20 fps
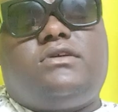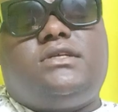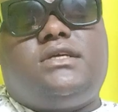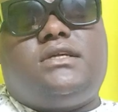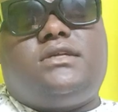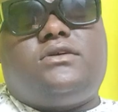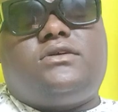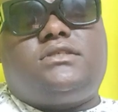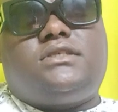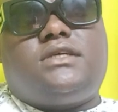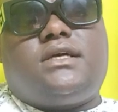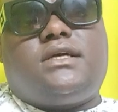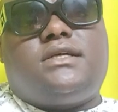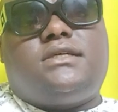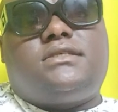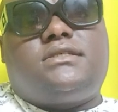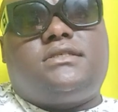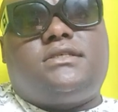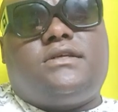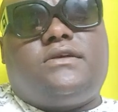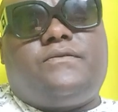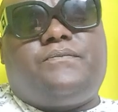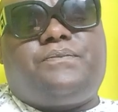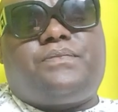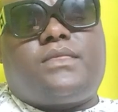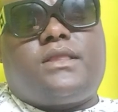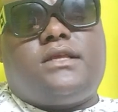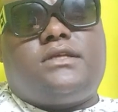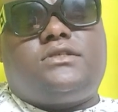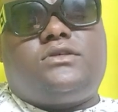vaginal tears
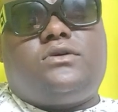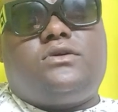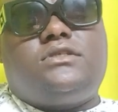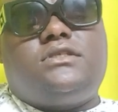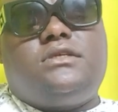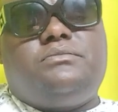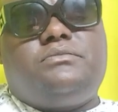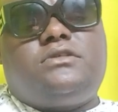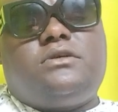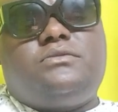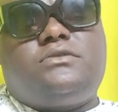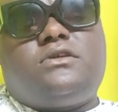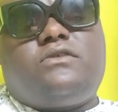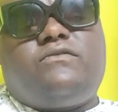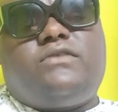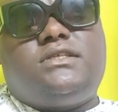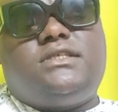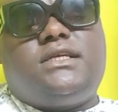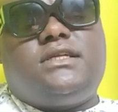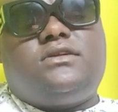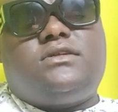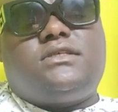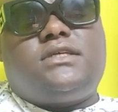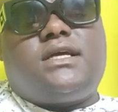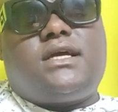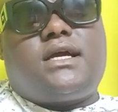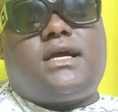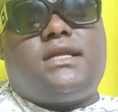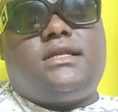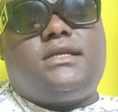so symptoms of vaginal
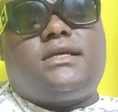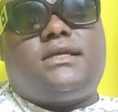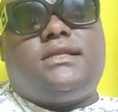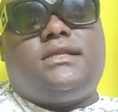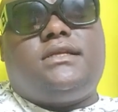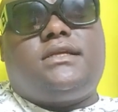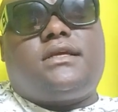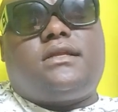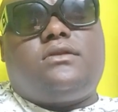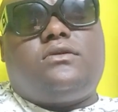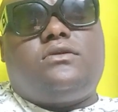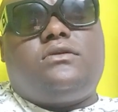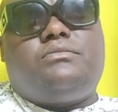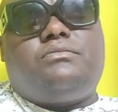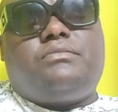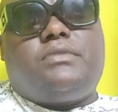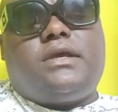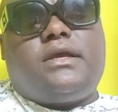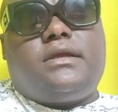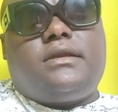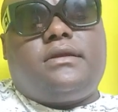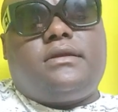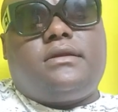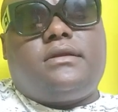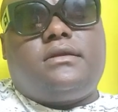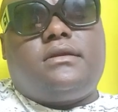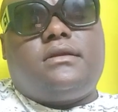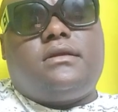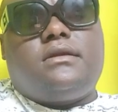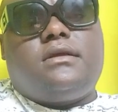tear can include pain
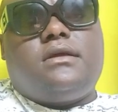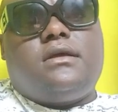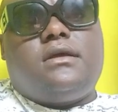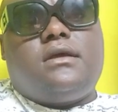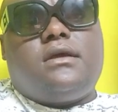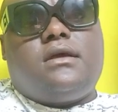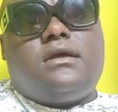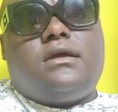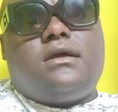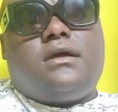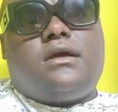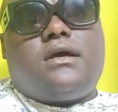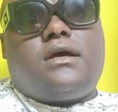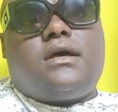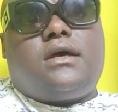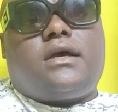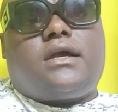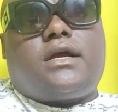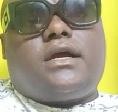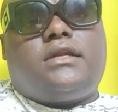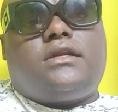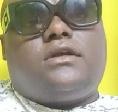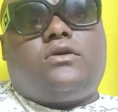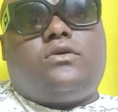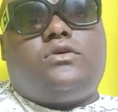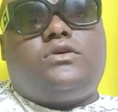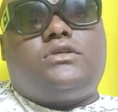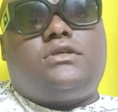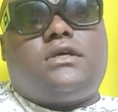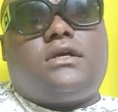uh, can
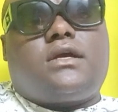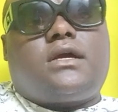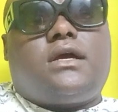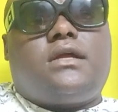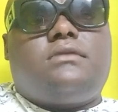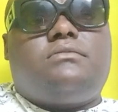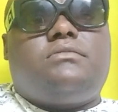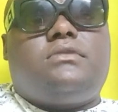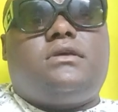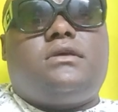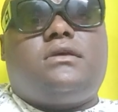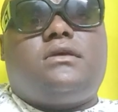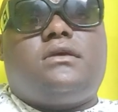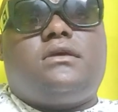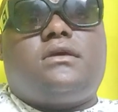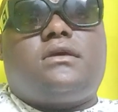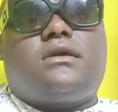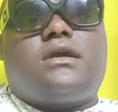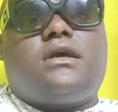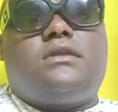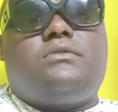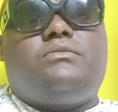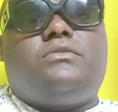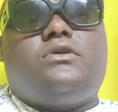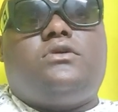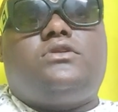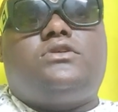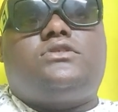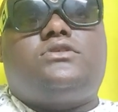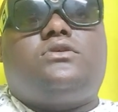cause can be can be
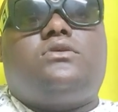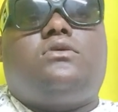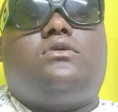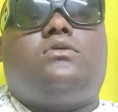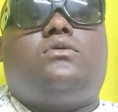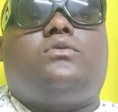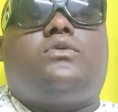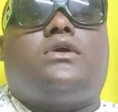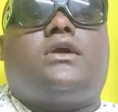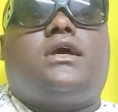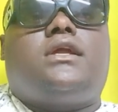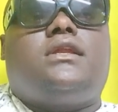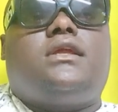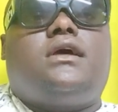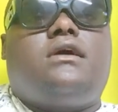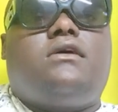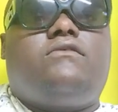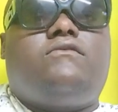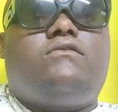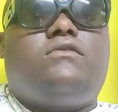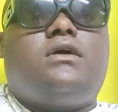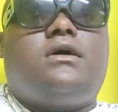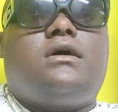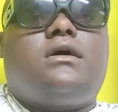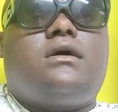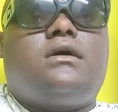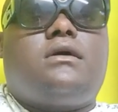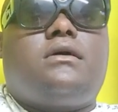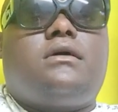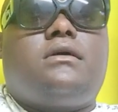also we can have
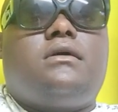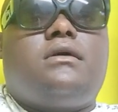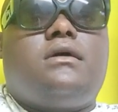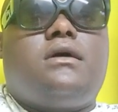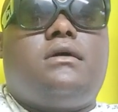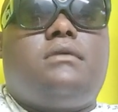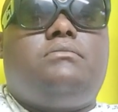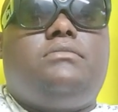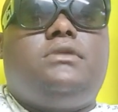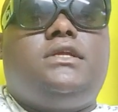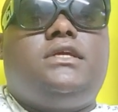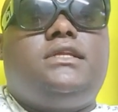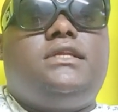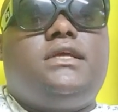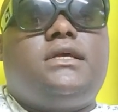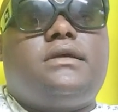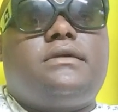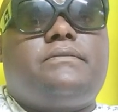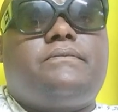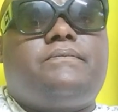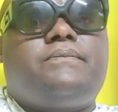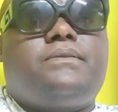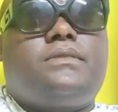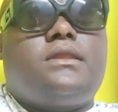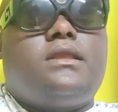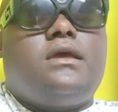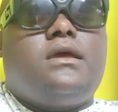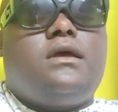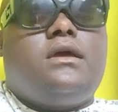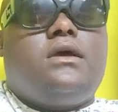uh, bleeding
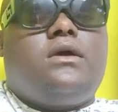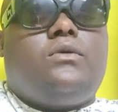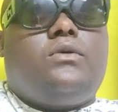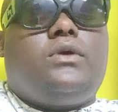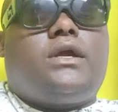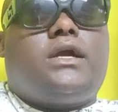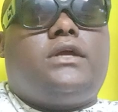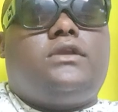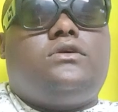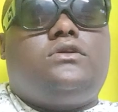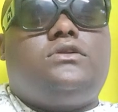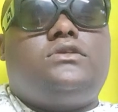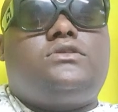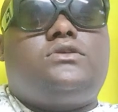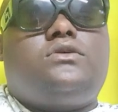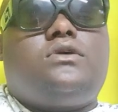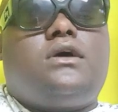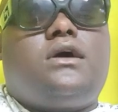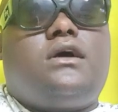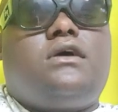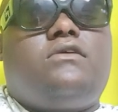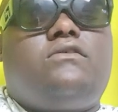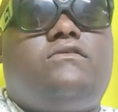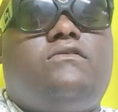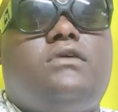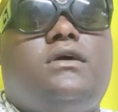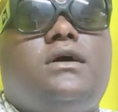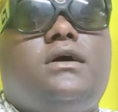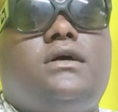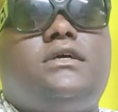we can also
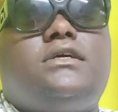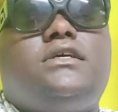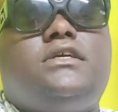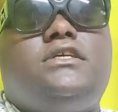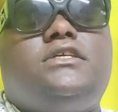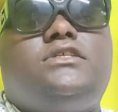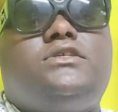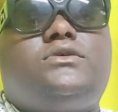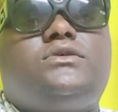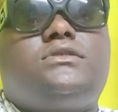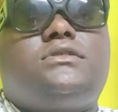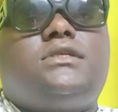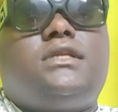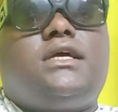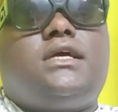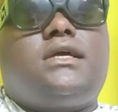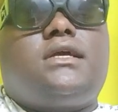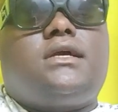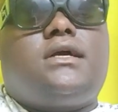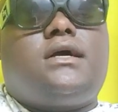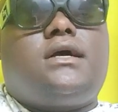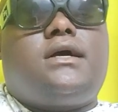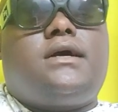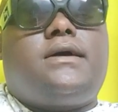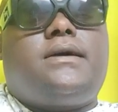have uh, issues like